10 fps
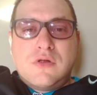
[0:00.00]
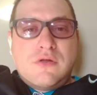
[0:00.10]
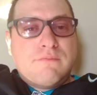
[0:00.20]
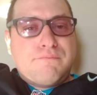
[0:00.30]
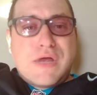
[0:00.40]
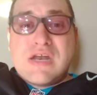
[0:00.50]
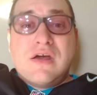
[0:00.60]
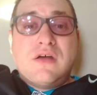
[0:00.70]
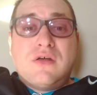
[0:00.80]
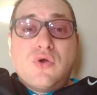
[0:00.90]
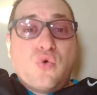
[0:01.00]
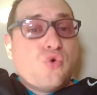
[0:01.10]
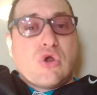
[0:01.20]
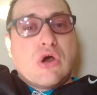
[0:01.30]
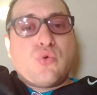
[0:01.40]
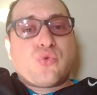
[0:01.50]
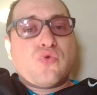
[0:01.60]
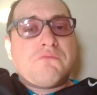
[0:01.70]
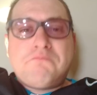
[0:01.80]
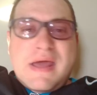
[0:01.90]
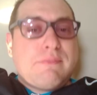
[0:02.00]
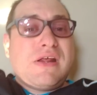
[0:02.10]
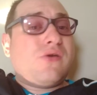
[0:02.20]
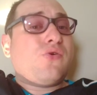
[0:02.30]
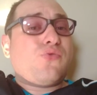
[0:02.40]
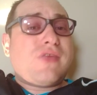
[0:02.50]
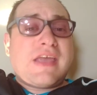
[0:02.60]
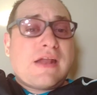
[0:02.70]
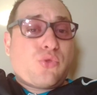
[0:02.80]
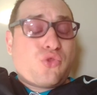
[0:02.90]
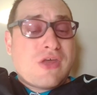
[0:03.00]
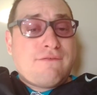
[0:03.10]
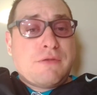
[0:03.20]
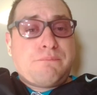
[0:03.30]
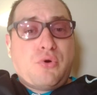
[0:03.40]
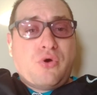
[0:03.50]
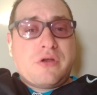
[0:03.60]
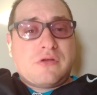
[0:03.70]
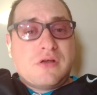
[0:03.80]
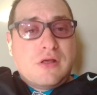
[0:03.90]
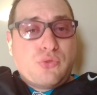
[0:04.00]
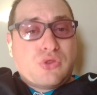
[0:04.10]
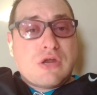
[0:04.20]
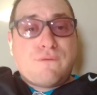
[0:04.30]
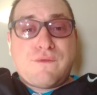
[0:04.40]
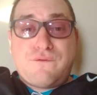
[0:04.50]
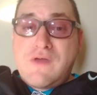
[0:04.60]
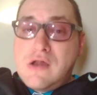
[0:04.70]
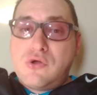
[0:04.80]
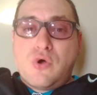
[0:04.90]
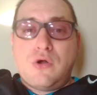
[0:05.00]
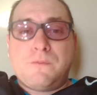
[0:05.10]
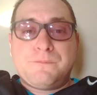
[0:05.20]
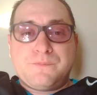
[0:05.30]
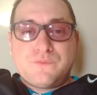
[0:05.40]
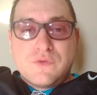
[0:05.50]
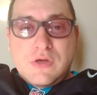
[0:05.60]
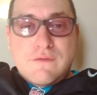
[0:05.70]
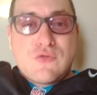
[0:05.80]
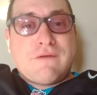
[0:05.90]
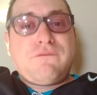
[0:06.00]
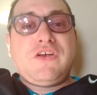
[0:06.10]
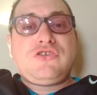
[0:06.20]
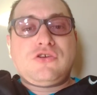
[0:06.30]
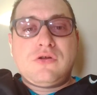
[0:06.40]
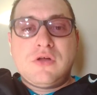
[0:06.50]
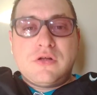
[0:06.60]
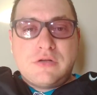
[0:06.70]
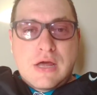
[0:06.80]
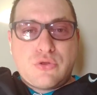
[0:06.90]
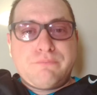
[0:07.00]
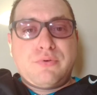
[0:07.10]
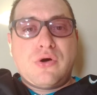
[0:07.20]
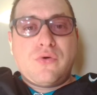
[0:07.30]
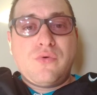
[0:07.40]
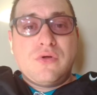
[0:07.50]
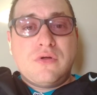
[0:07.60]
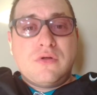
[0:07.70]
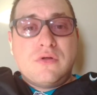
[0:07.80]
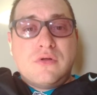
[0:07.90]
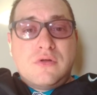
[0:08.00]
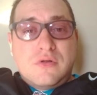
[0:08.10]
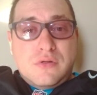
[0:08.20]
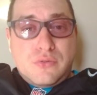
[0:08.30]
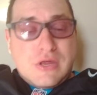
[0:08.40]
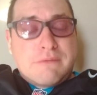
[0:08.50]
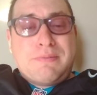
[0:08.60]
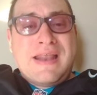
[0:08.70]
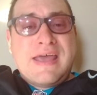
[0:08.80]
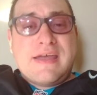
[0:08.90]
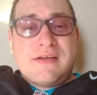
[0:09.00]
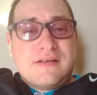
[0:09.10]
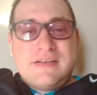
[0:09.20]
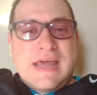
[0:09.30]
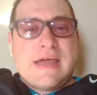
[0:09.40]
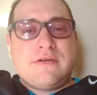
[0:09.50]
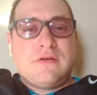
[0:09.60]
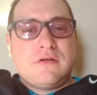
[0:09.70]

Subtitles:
But who knows? Maybe they get 7 points instead of a field goal if the official doesn't blow that play dead